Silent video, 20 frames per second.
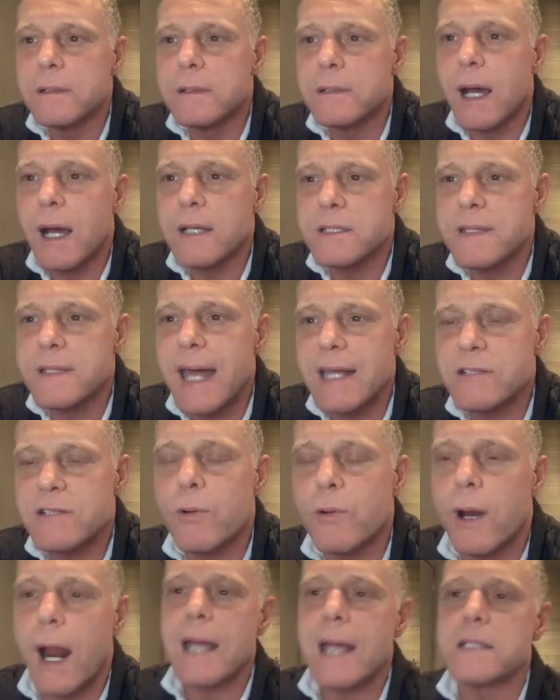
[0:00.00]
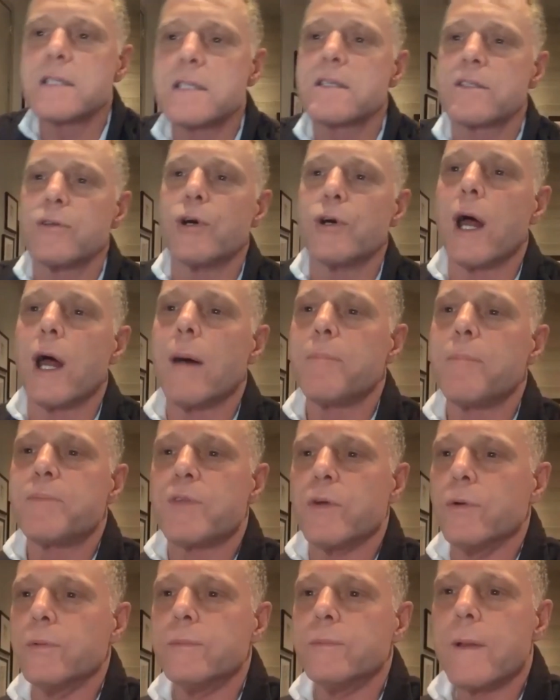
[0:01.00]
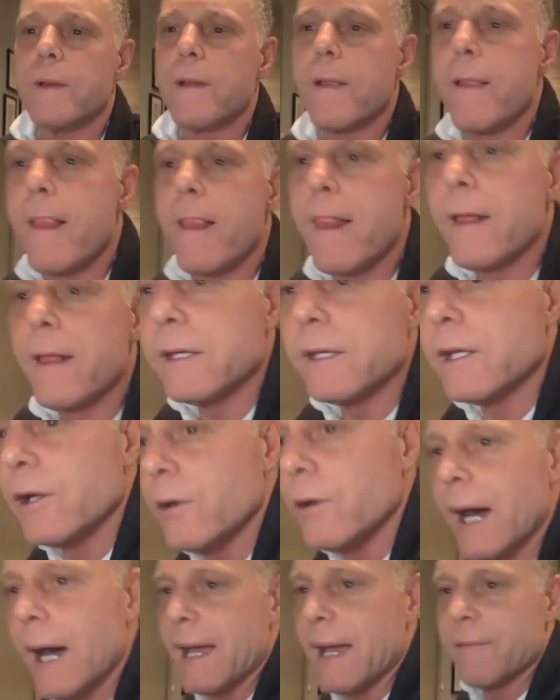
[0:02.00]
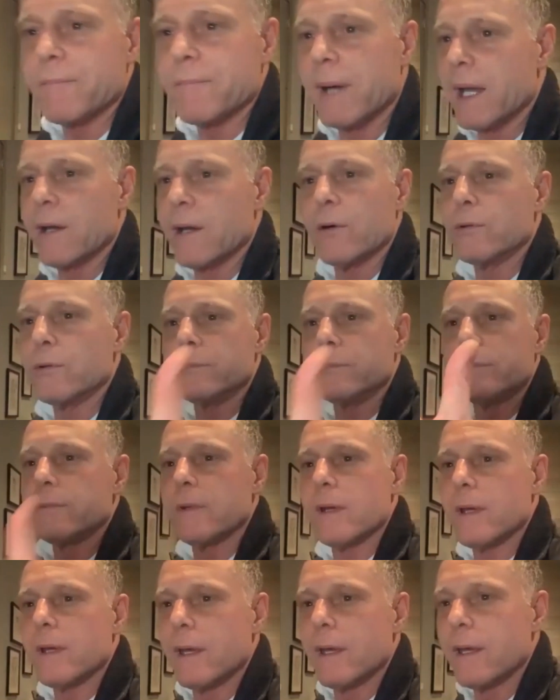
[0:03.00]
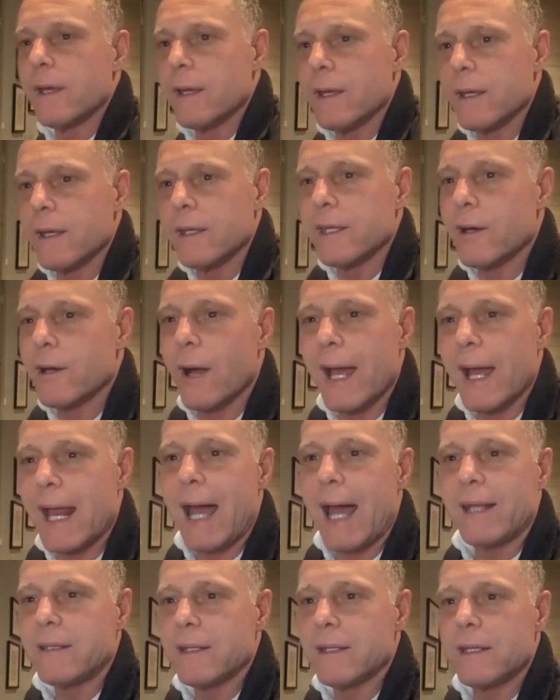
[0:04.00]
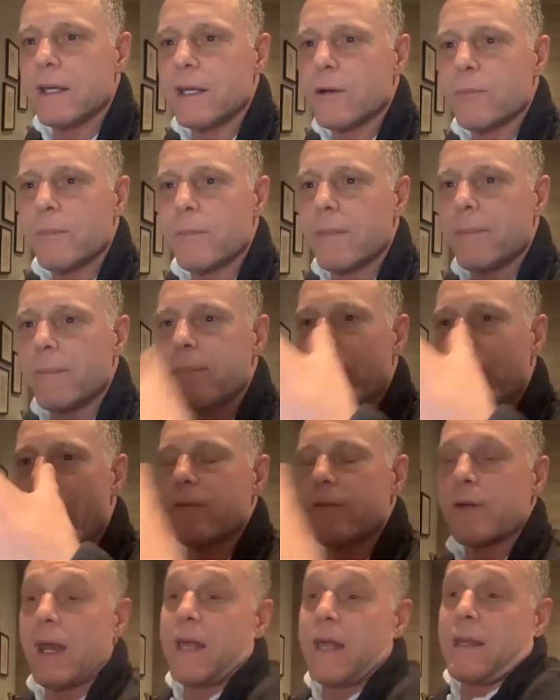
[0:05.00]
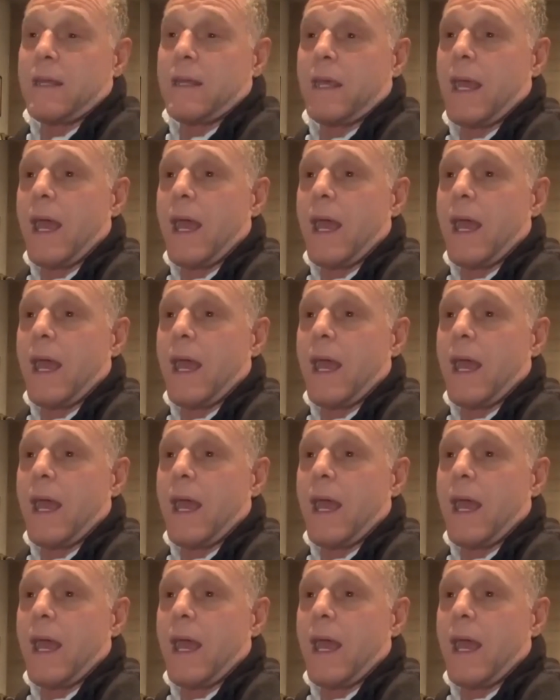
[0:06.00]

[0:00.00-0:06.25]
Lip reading: that's what I stood up to. You know, I have my own, you know, I you know, part of it.